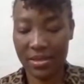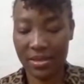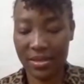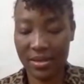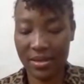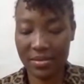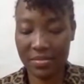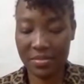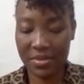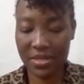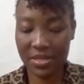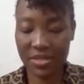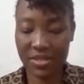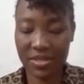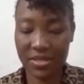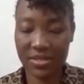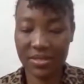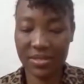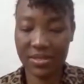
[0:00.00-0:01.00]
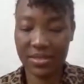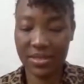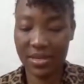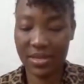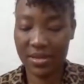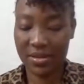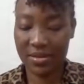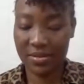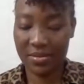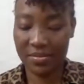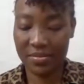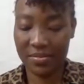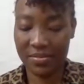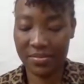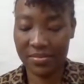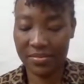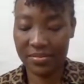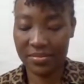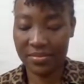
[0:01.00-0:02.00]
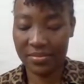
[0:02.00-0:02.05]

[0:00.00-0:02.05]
let me just all